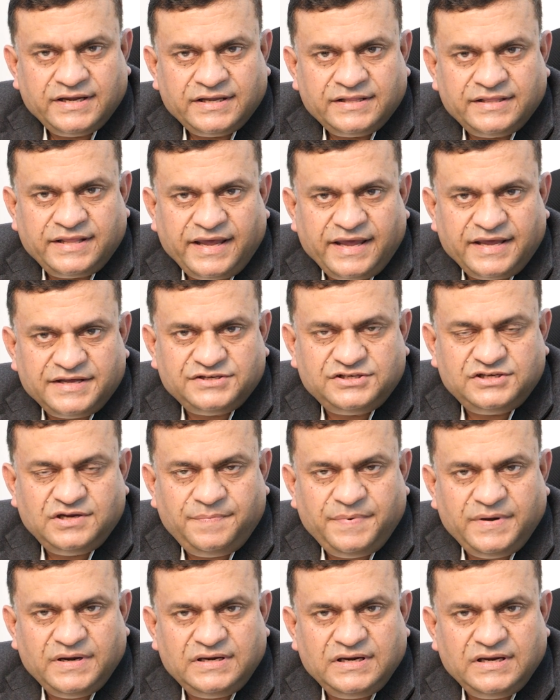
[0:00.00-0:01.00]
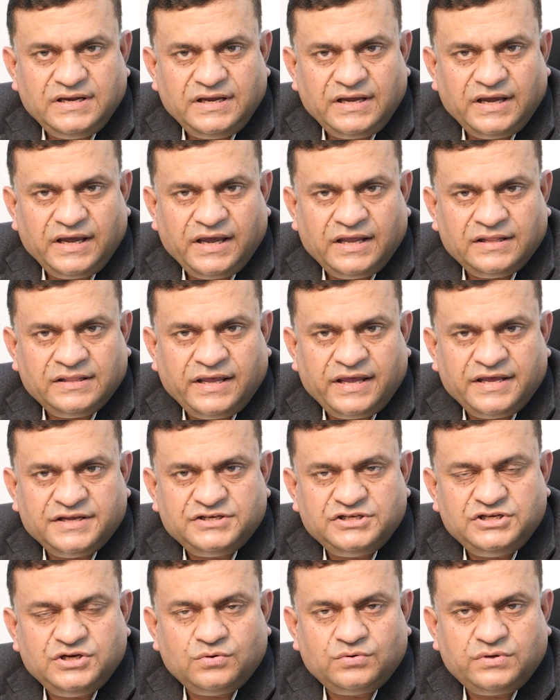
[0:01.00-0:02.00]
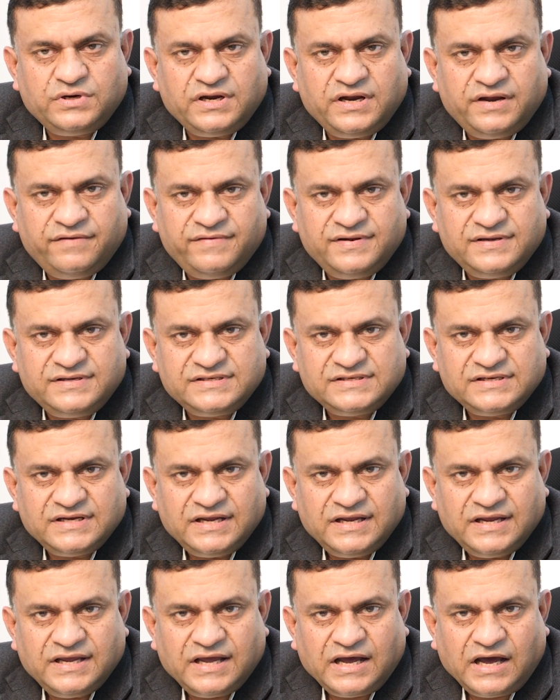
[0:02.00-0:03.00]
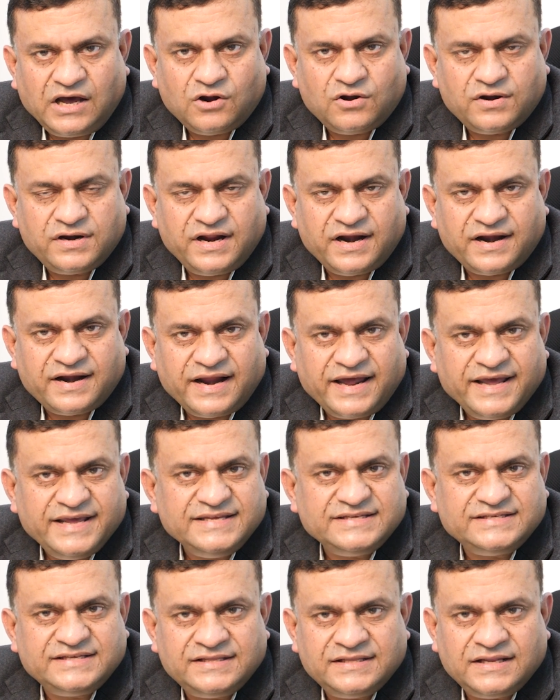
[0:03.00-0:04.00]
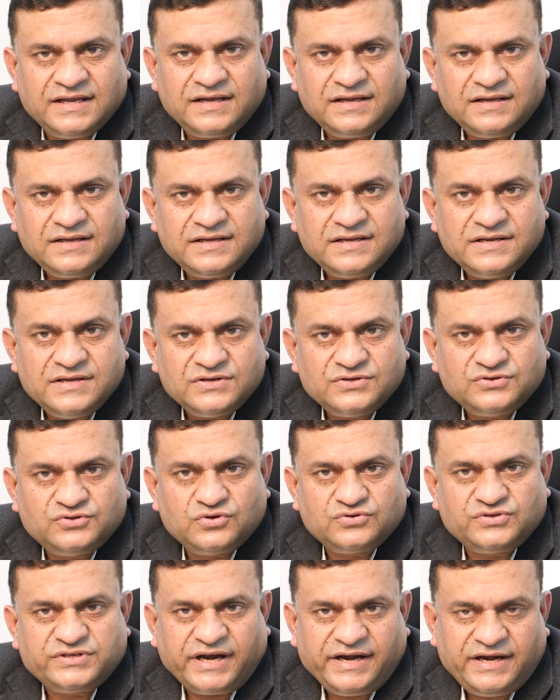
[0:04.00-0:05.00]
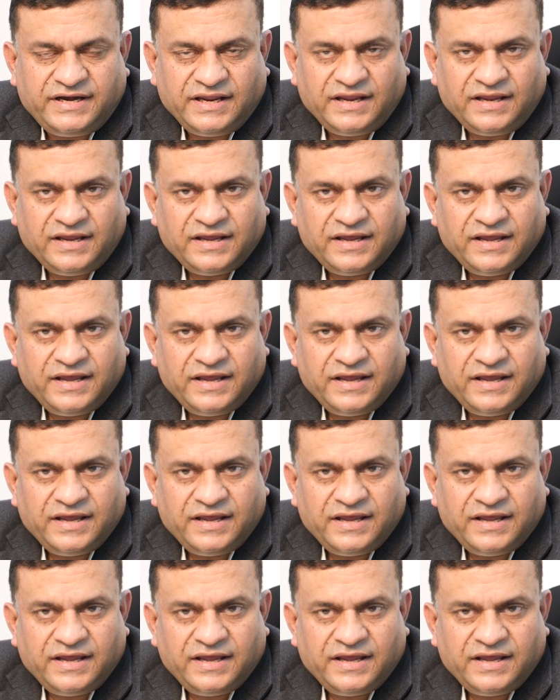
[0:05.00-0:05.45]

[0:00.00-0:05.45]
the SGPT and the SGOT levels are on a rise in the society,